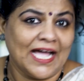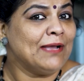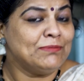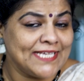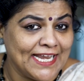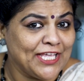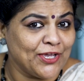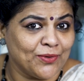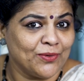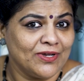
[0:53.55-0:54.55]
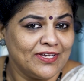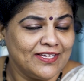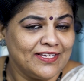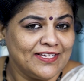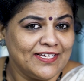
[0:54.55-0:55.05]
I'm telling you,
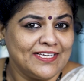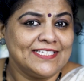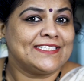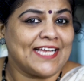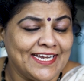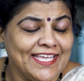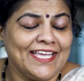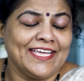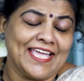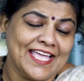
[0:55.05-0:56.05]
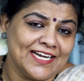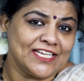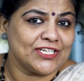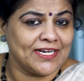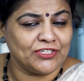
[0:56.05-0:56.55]
studying
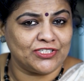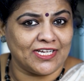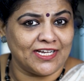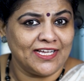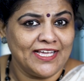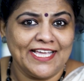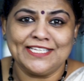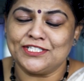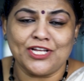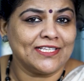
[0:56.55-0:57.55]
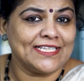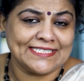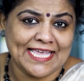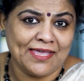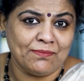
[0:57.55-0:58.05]
English literature is not the
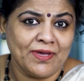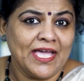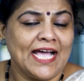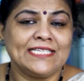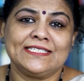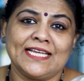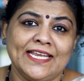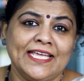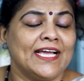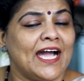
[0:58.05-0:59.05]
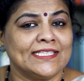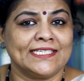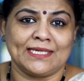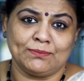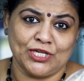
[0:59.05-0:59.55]
same as studying other
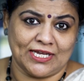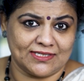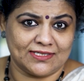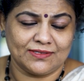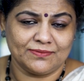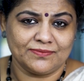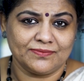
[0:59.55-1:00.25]
subjects.